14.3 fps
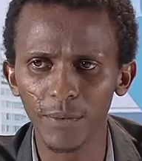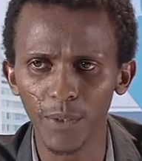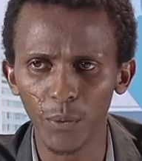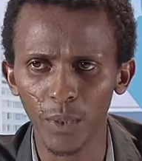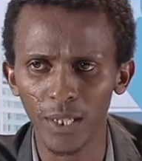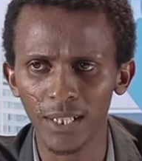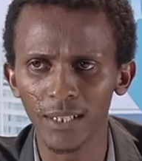
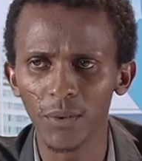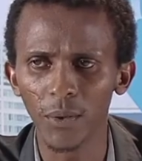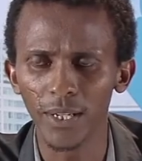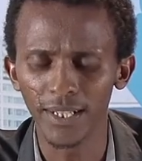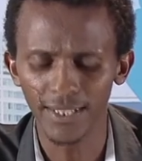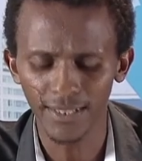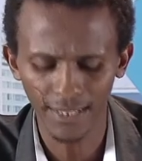everyone
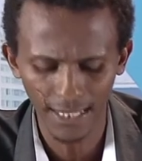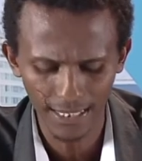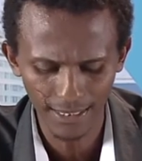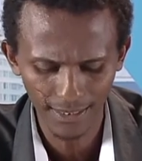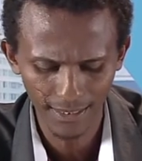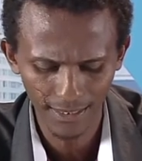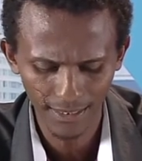to
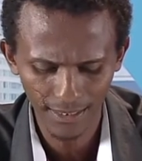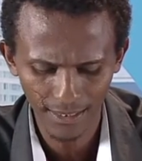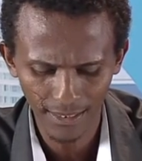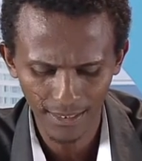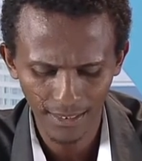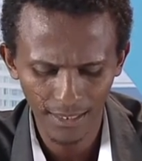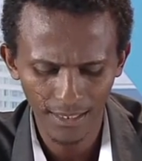understand,
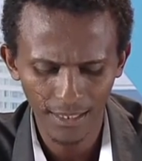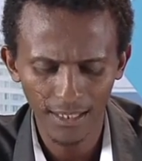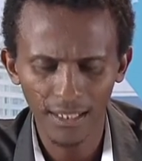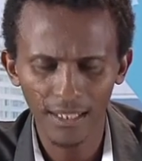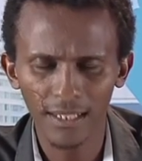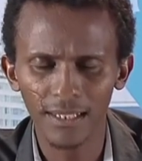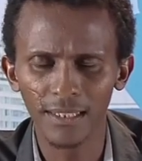
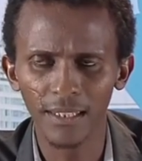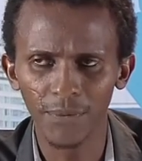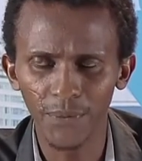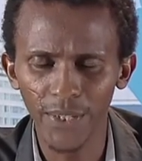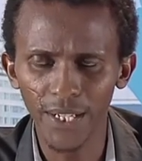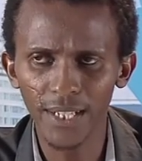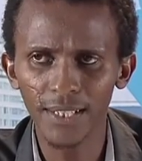the
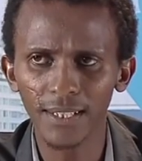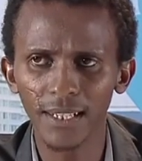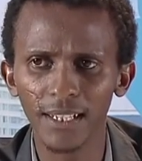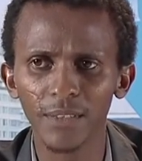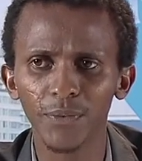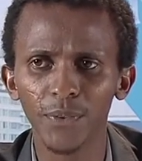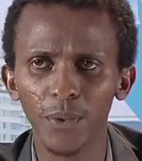first
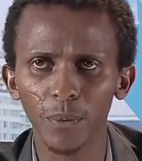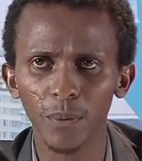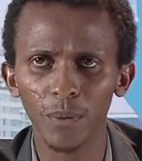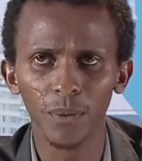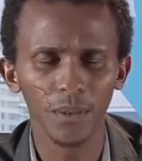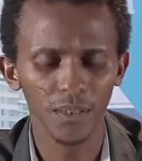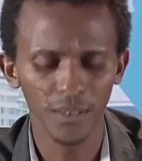and
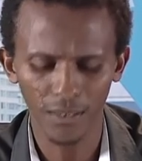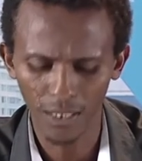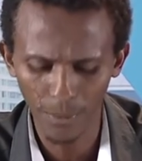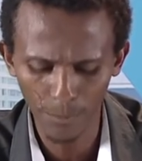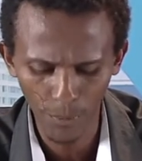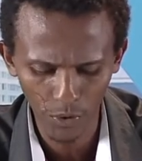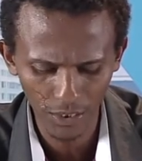
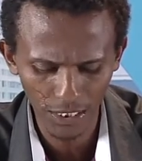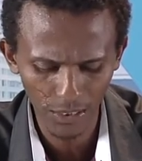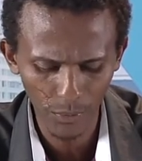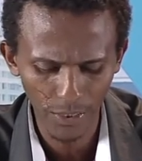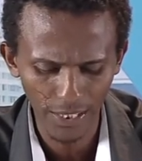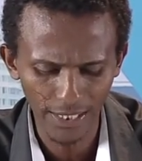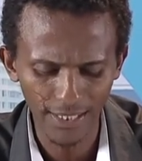
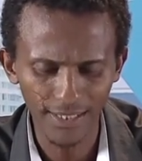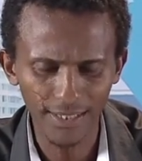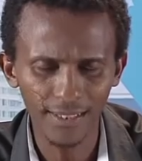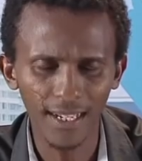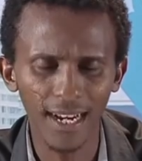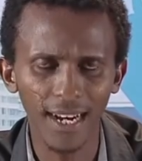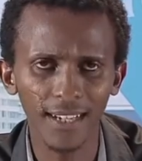important one
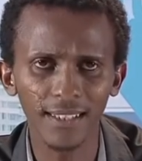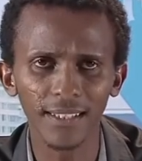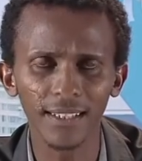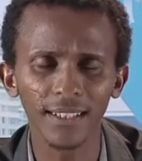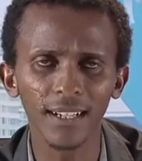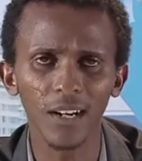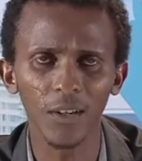is
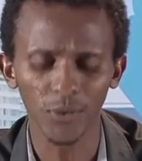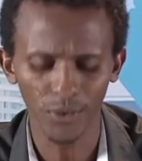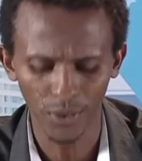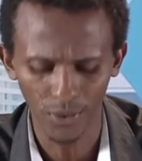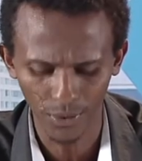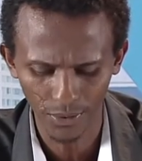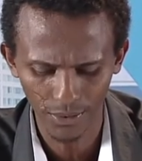acting our
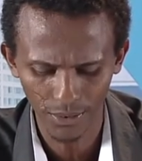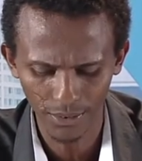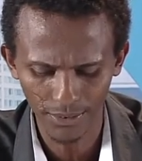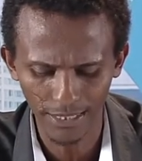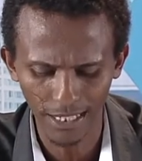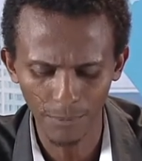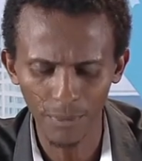talk.
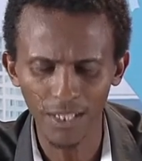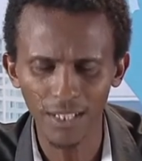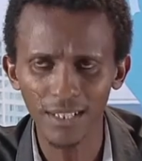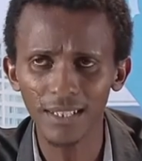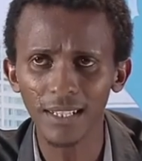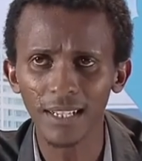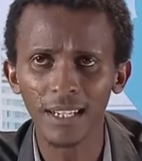That
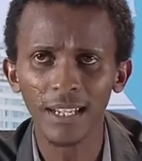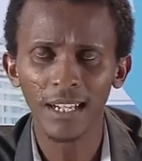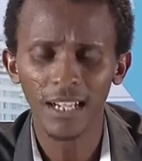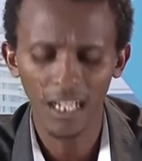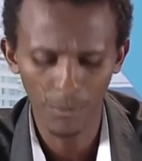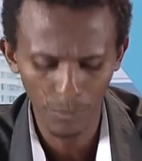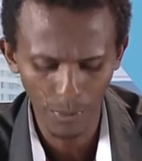means
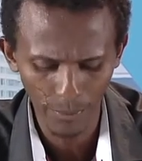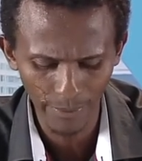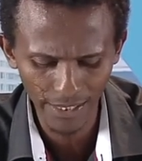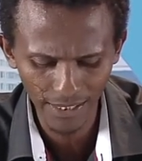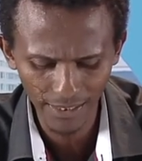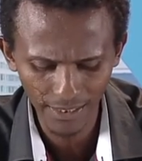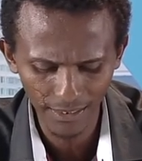
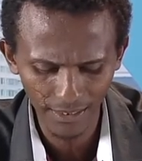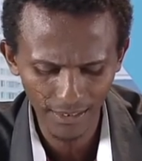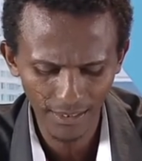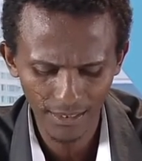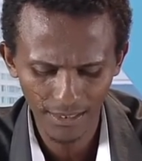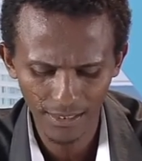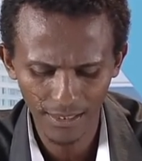
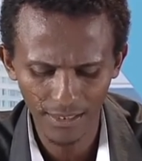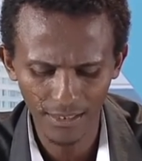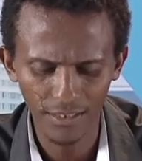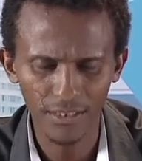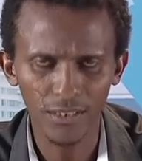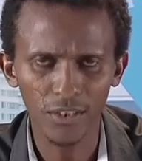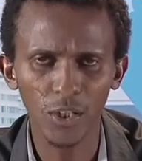implementing
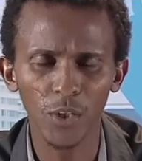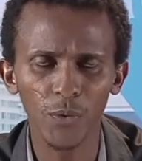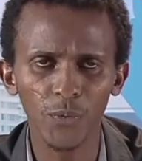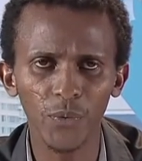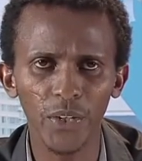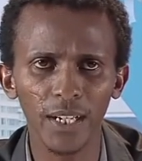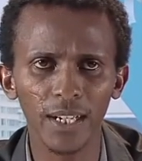
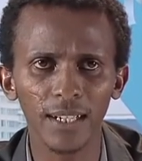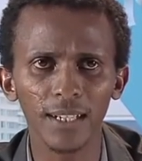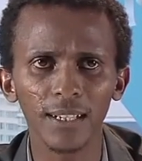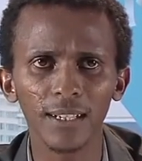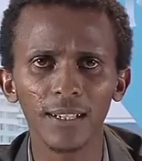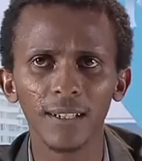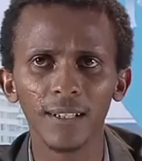so far